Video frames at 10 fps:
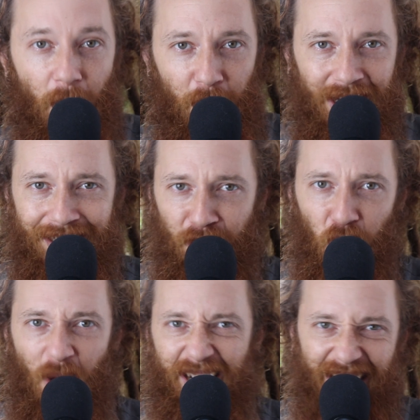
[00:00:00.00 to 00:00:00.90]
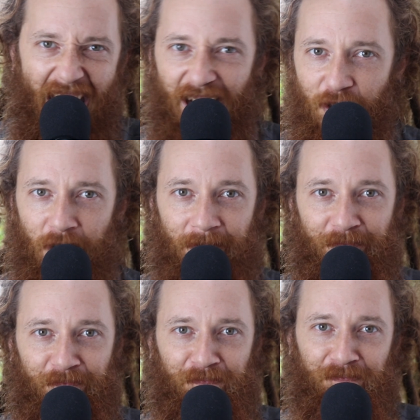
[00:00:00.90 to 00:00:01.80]
but as a direct action.
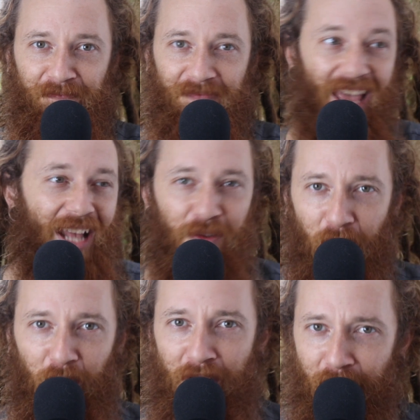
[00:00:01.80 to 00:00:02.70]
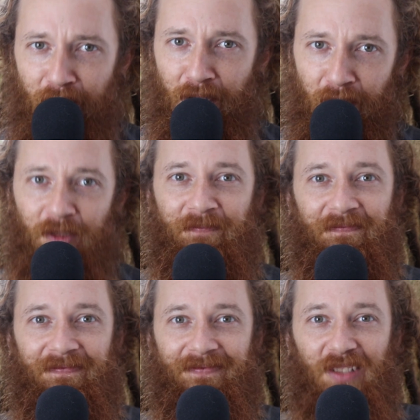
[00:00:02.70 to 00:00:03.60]
That's what we're here to do.
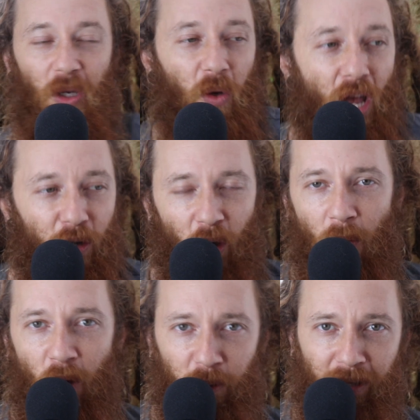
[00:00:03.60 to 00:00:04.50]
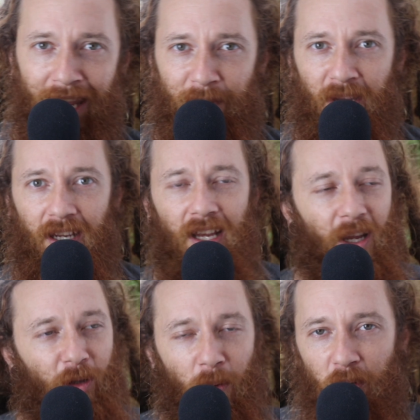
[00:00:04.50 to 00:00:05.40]
So no more blaming,
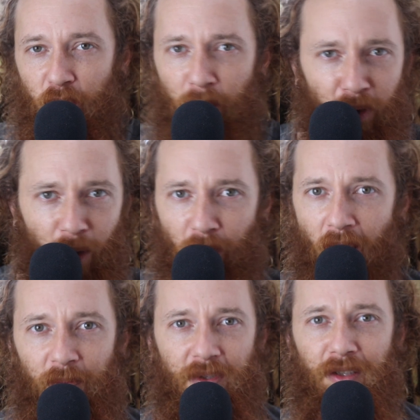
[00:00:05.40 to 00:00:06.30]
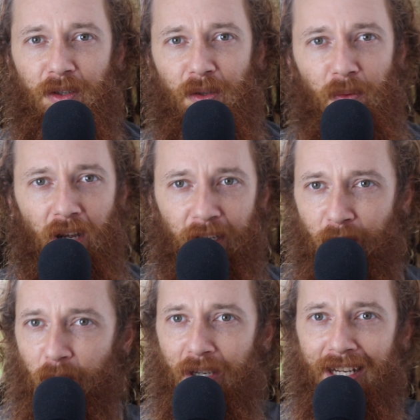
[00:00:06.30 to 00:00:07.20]
no more sweeping our problems under the rug,
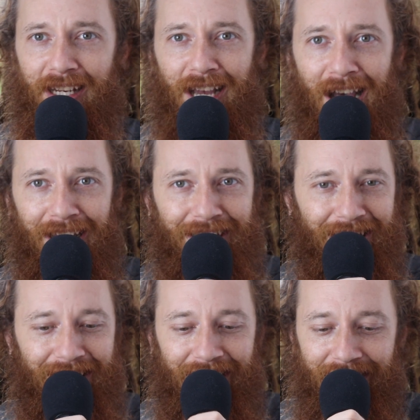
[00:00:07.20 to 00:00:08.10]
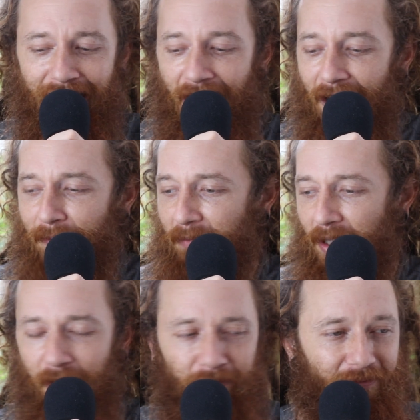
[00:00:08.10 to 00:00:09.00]
no more getting caught into these,
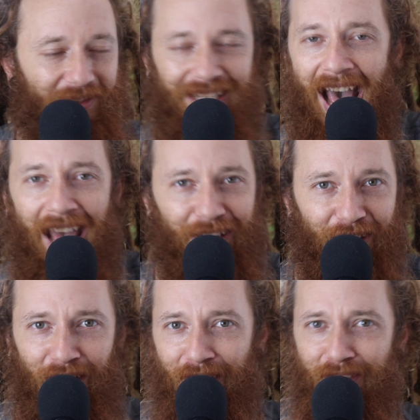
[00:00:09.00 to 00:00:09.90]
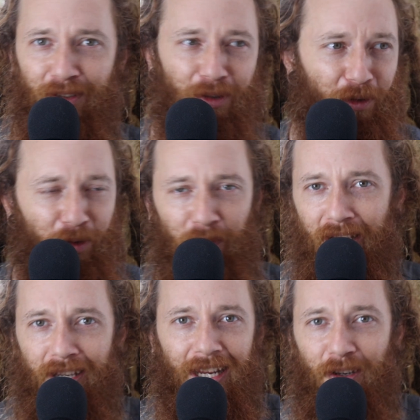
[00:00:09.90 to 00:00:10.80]
you know, dialogues on social
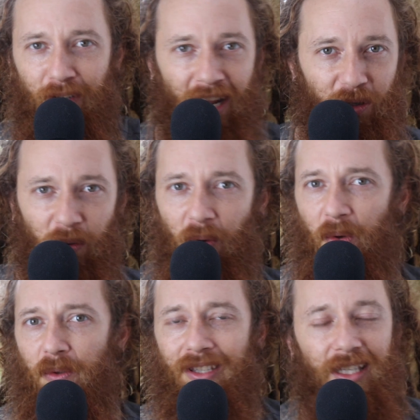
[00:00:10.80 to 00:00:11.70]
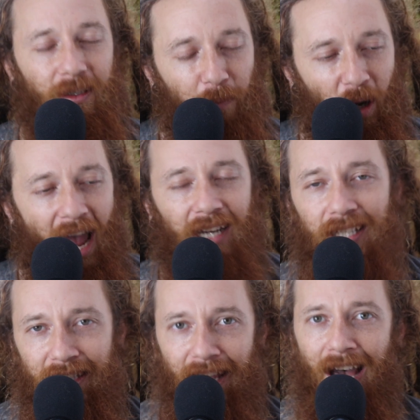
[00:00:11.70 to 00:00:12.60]
media, internet trolls. Let's
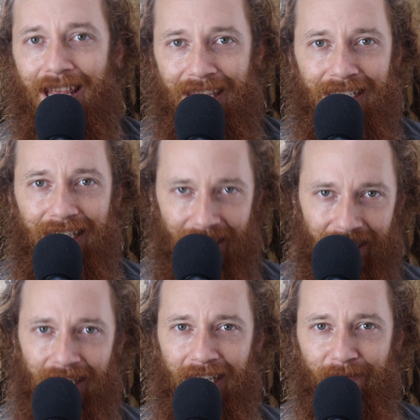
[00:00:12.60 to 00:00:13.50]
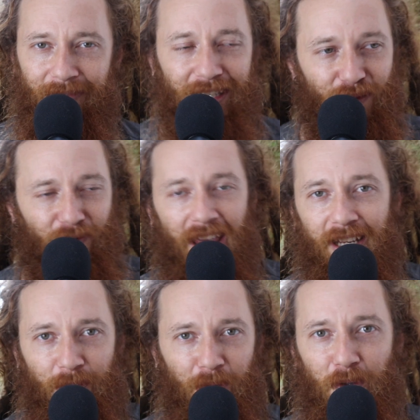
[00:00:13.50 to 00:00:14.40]
practice authenticity. This
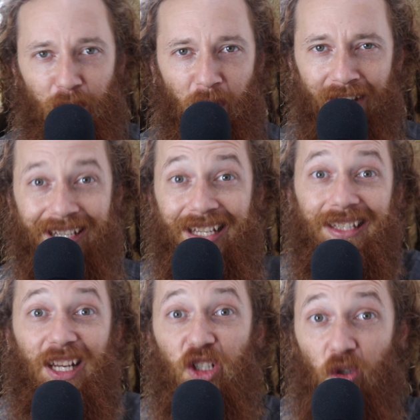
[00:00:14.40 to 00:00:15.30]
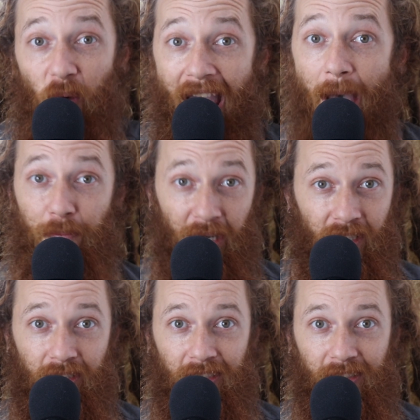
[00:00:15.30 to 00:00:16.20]
fake spirituality is a trap.
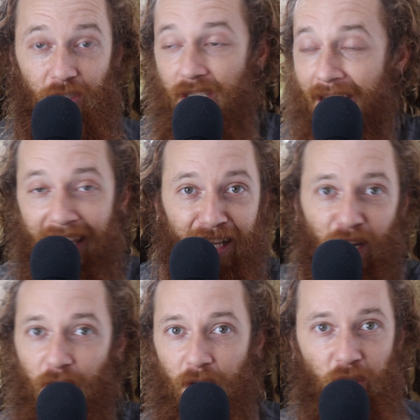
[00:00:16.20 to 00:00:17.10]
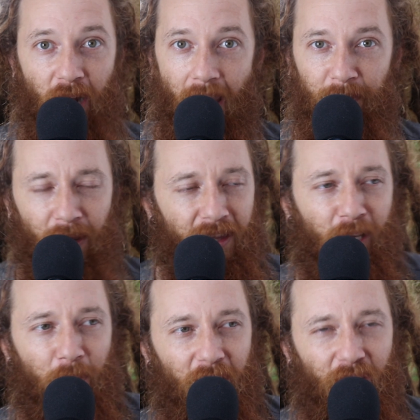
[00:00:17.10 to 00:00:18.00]
Just like any other trap. Now,
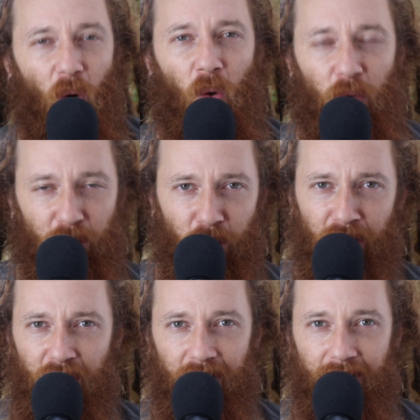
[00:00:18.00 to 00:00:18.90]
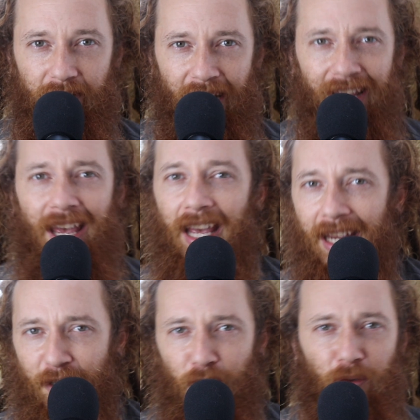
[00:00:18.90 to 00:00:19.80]
think about the older traditions, right?
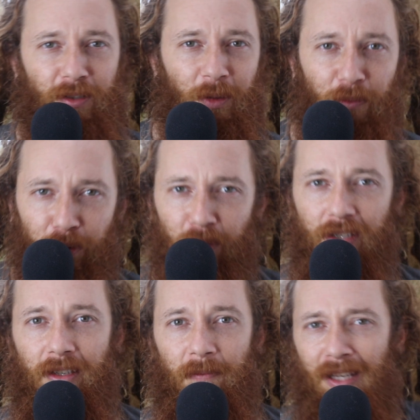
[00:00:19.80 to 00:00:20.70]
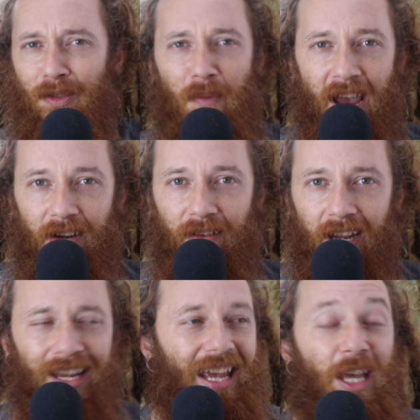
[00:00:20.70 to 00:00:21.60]
Hinduism, Buddhism, doesn't matter,
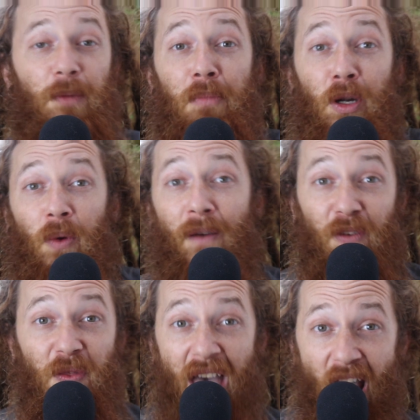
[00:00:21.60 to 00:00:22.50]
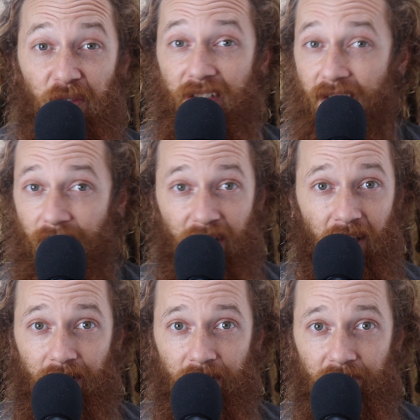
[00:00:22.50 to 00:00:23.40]
right? been around for thousands of
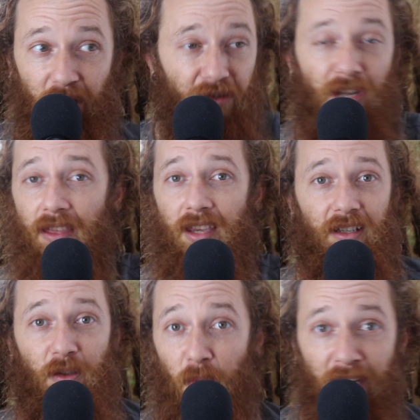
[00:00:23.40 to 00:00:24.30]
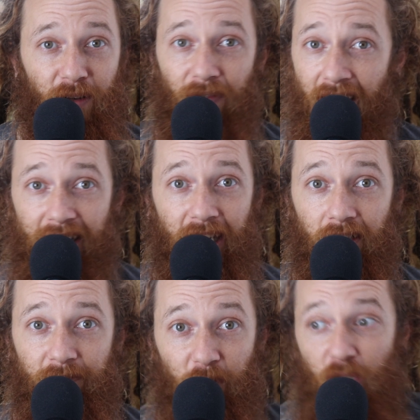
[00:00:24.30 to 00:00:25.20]
years. There's nothing to reinvent
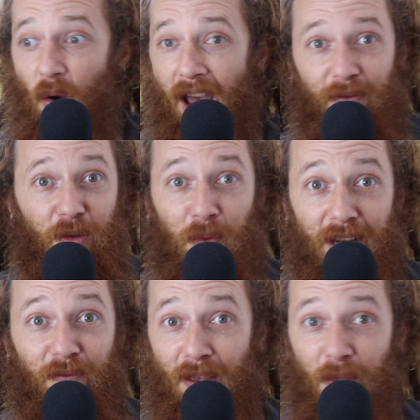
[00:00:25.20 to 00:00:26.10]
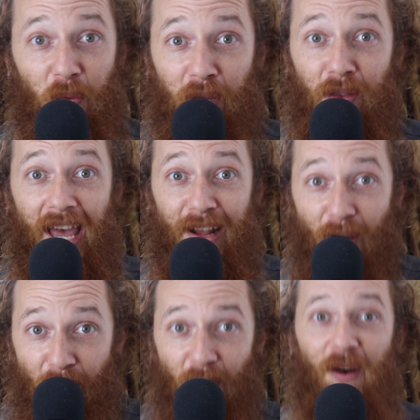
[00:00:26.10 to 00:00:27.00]
here. We don't have to reinvent the wheel at
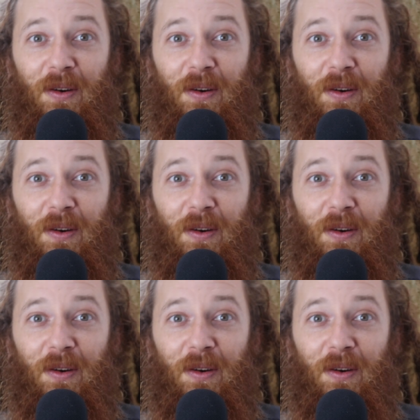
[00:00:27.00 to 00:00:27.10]
all.